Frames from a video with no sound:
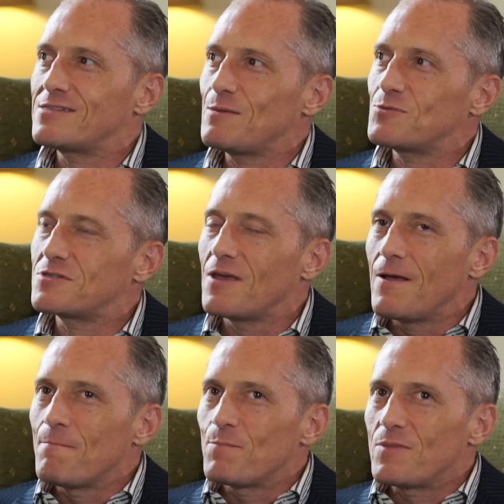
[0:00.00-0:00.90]
seems
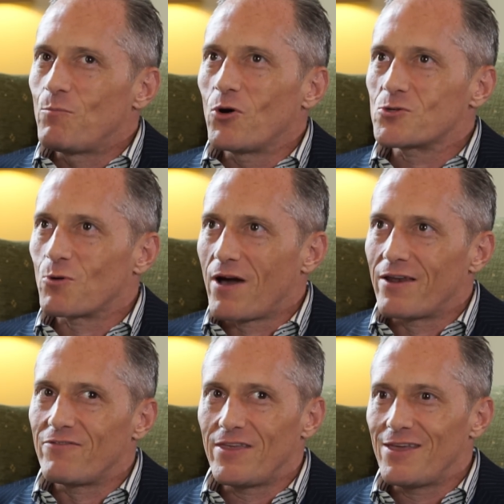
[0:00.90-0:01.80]
books were kind
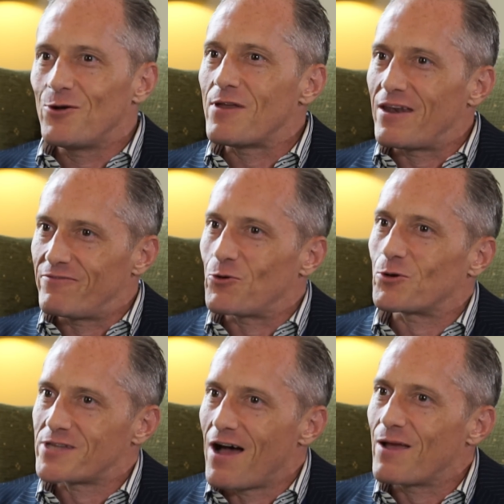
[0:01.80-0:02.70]
of the internet of your
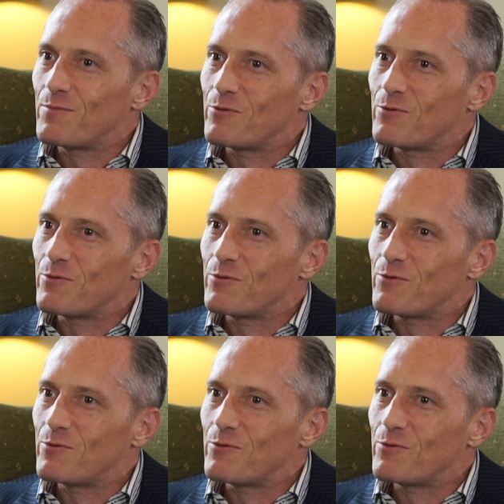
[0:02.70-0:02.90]
time.